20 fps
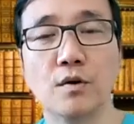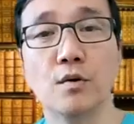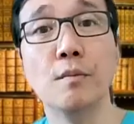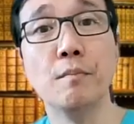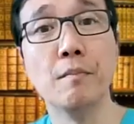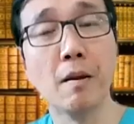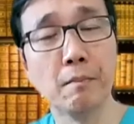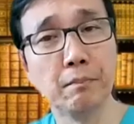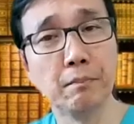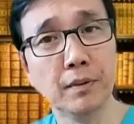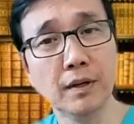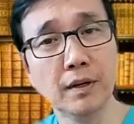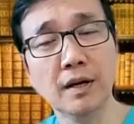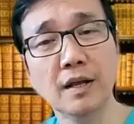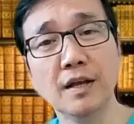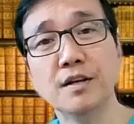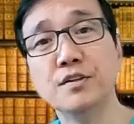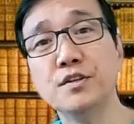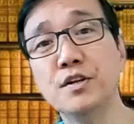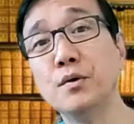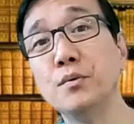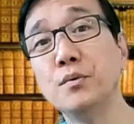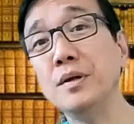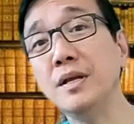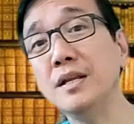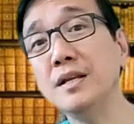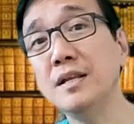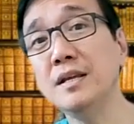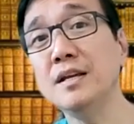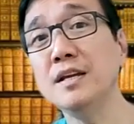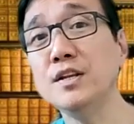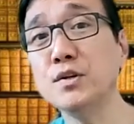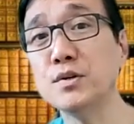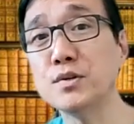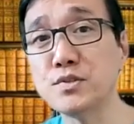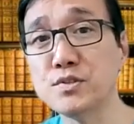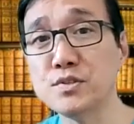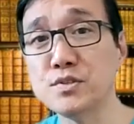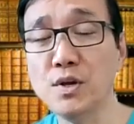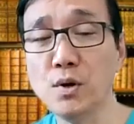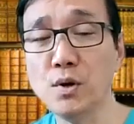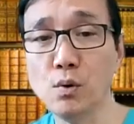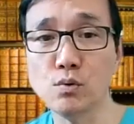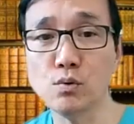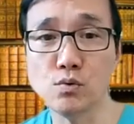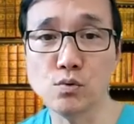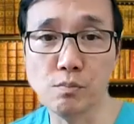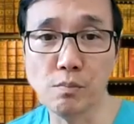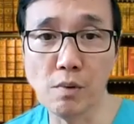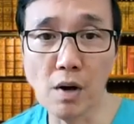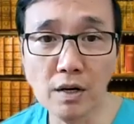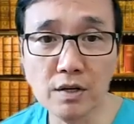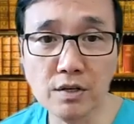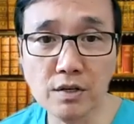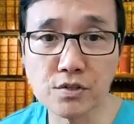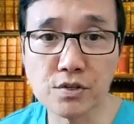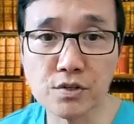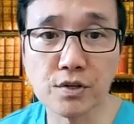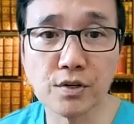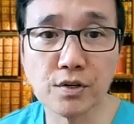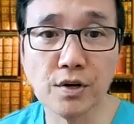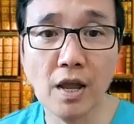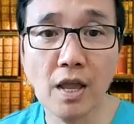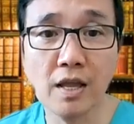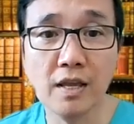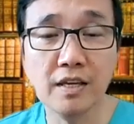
Remember, the reading in your CO2 monitor